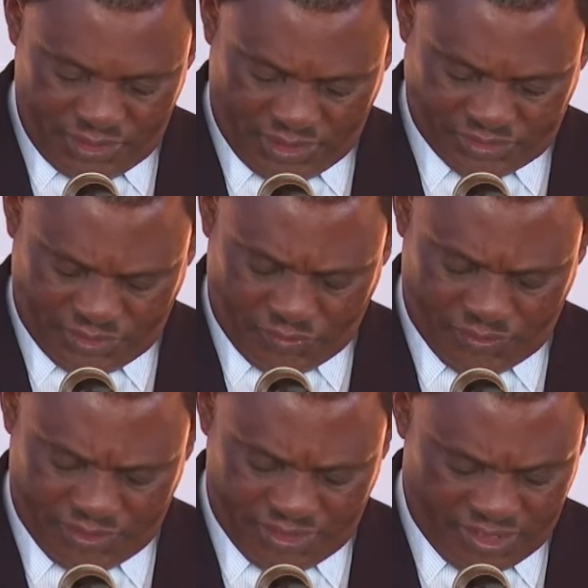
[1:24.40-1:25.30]
as
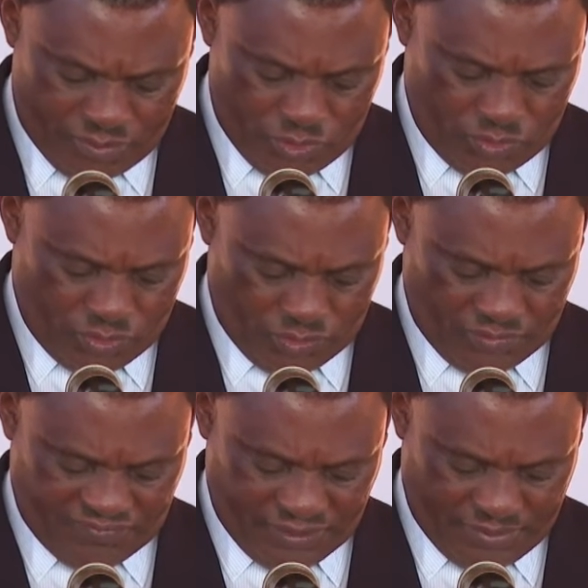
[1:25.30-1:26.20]
recorded in the book
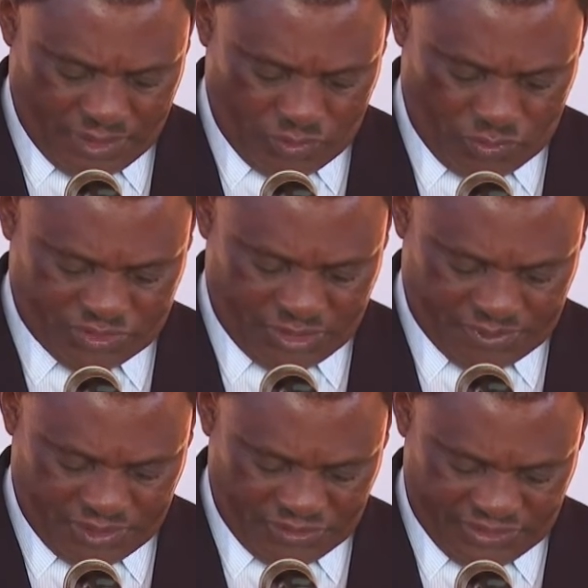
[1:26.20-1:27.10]
of Habakkuk
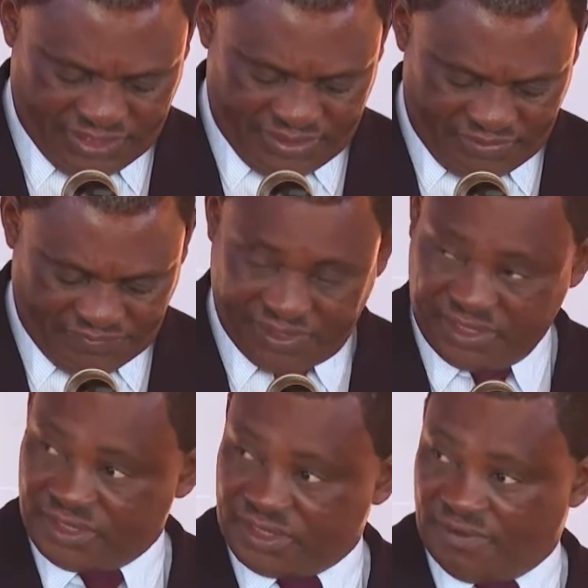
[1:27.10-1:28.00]
chapter 3,
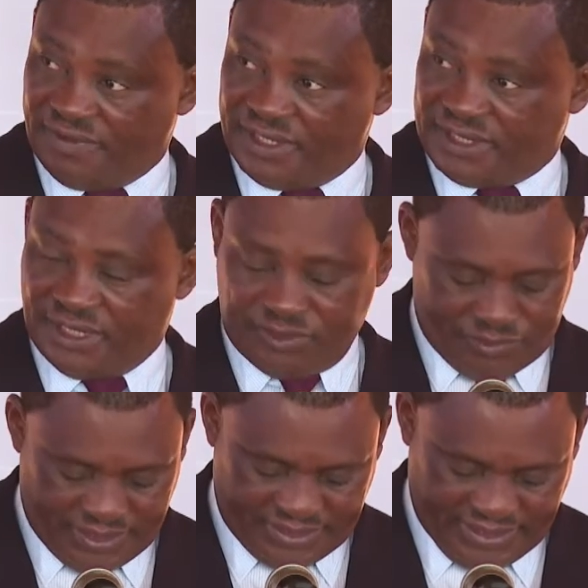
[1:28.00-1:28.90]
verses 17
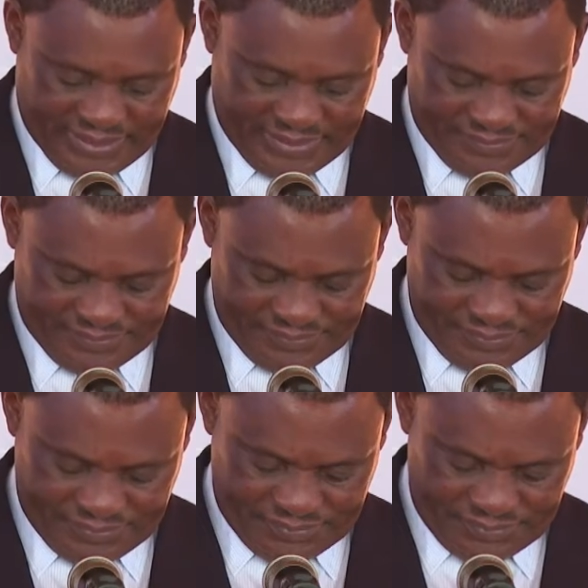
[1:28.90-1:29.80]
to 18,
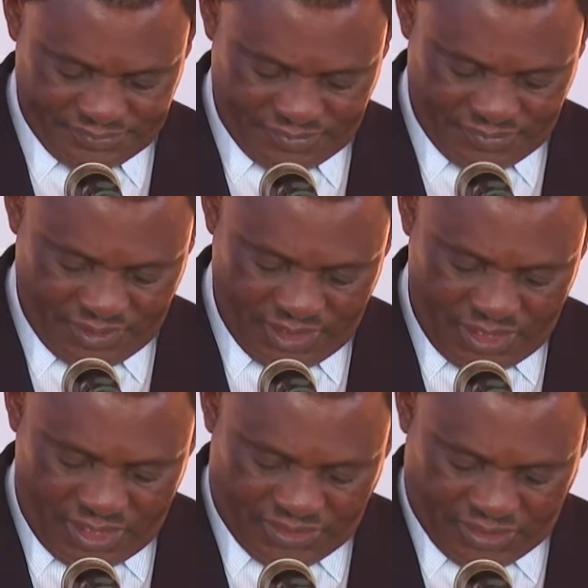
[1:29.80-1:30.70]

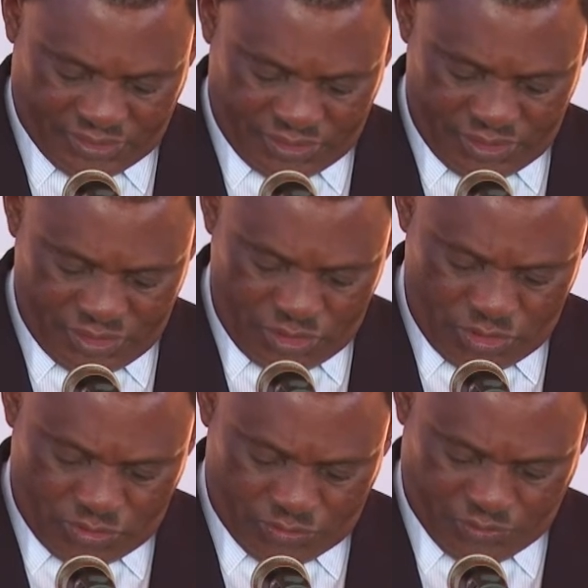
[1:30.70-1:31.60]
that
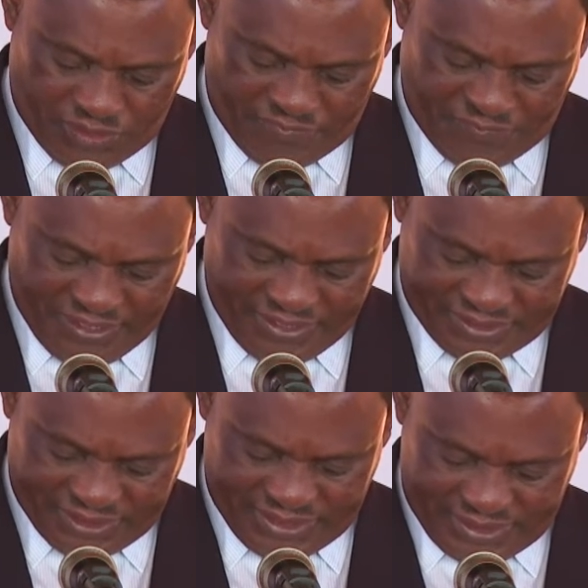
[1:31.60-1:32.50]
though the fig
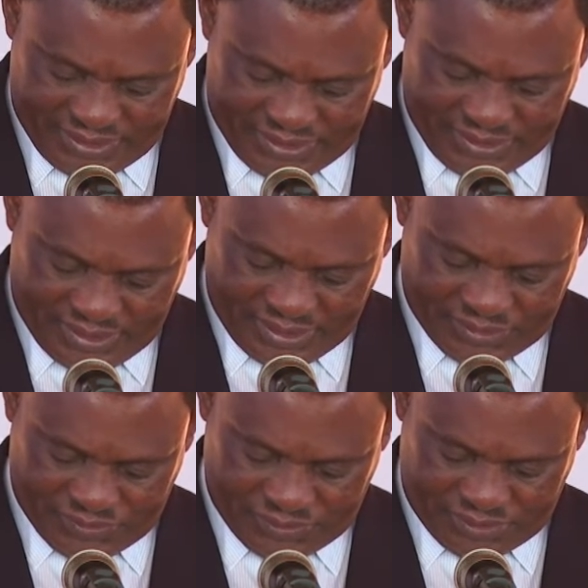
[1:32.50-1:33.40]
tree does
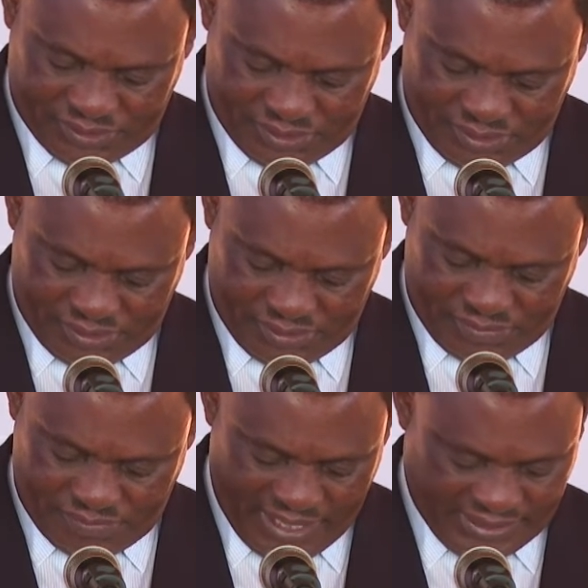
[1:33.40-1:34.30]
not
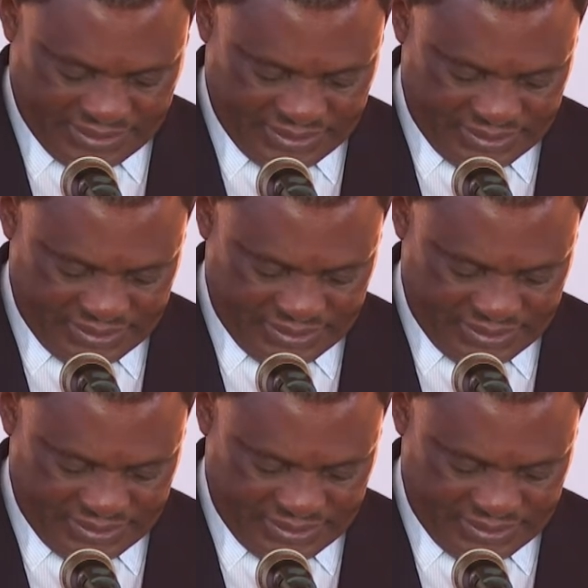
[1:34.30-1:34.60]
bud,